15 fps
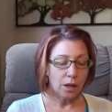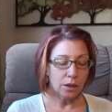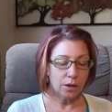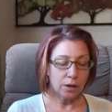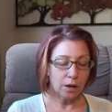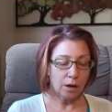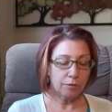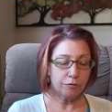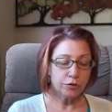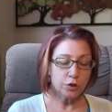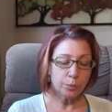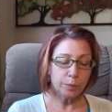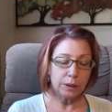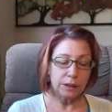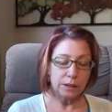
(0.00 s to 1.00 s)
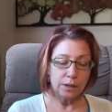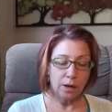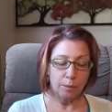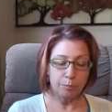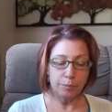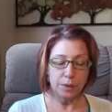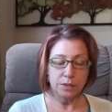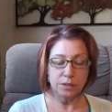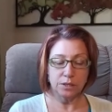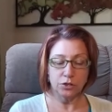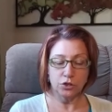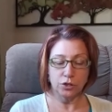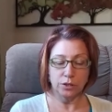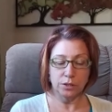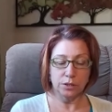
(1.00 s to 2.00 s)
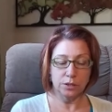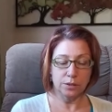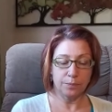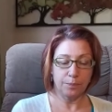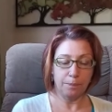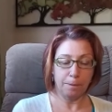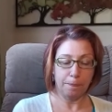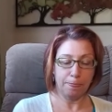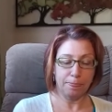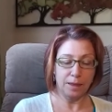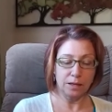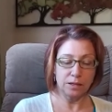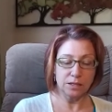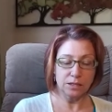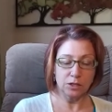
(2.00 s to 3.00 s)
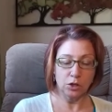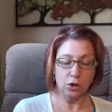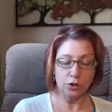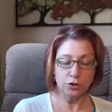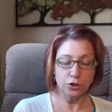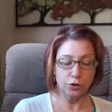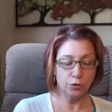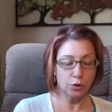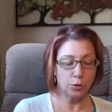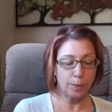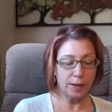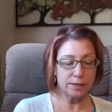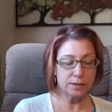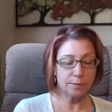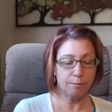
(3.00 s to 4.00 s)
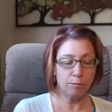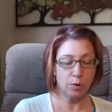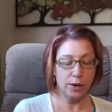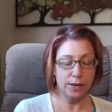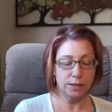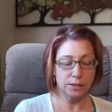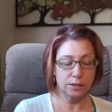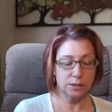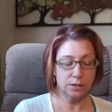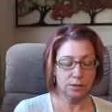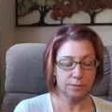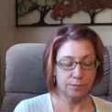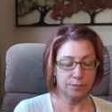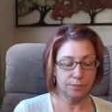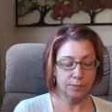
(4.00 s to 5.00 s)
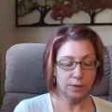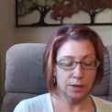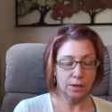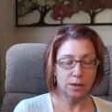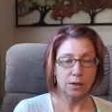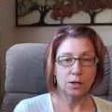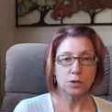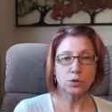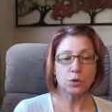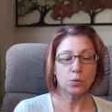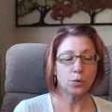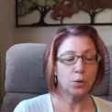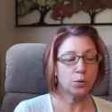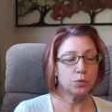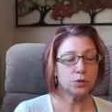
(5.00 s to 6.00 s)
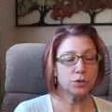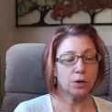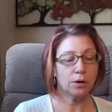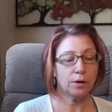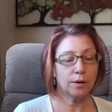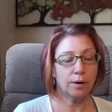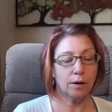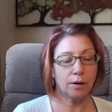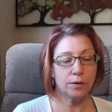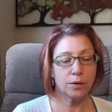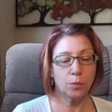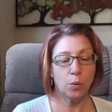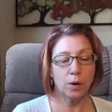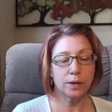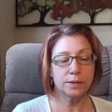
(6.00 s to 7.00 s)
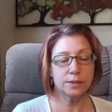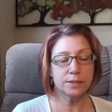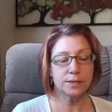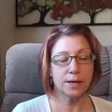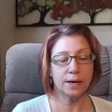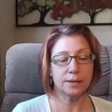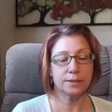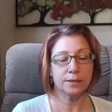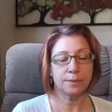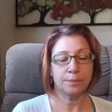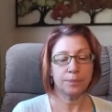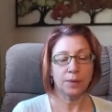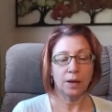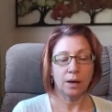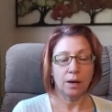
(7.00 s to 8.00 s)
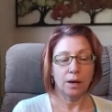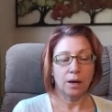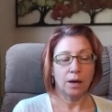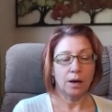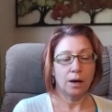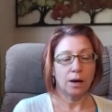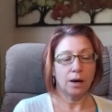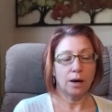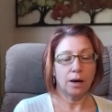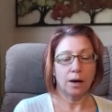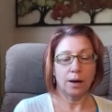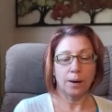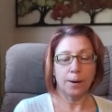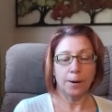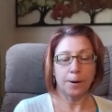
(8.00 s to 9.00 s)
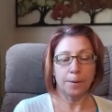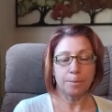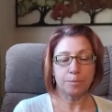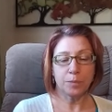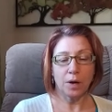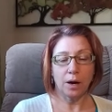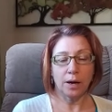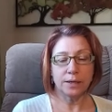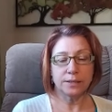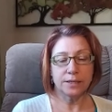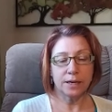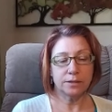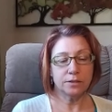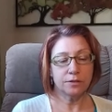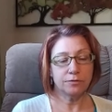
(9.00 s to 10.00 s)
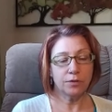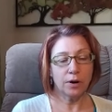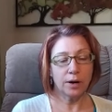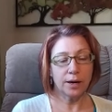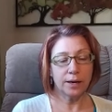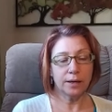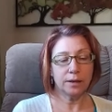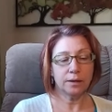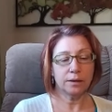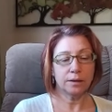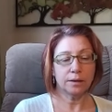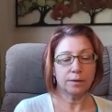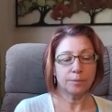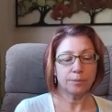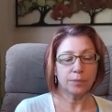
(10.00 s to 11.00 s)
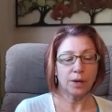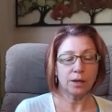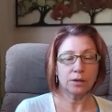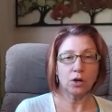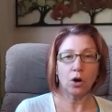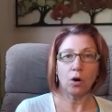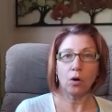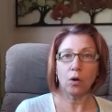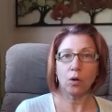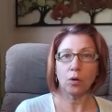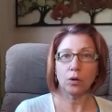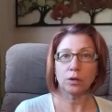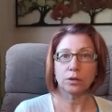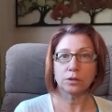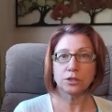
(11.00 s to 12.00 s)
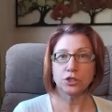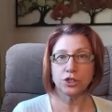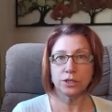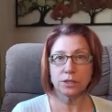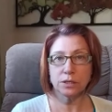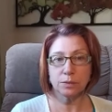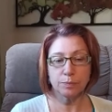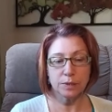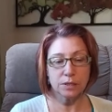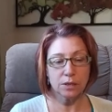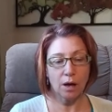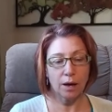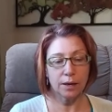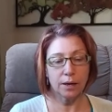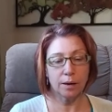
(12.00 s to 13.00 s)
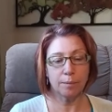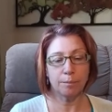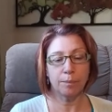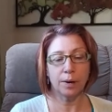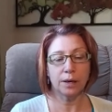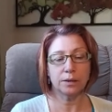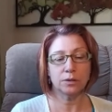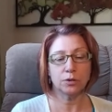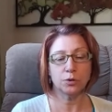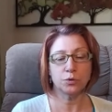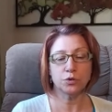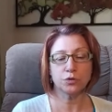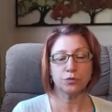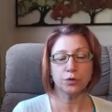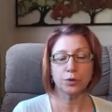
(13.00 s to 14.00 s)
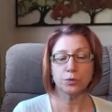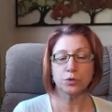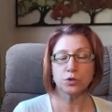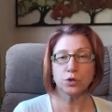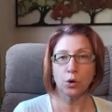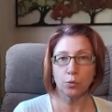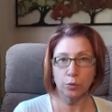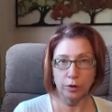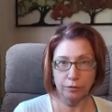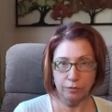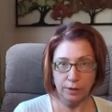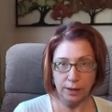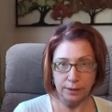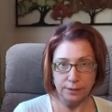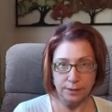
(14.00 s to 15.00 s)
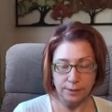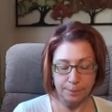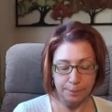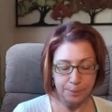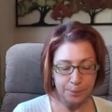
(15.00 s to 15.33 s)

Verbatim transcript: the comfortably numb positions this larger group has embraced. So those are, are the ones that um, identify and call Jesus Messiah, but whose fruits don't reflect it.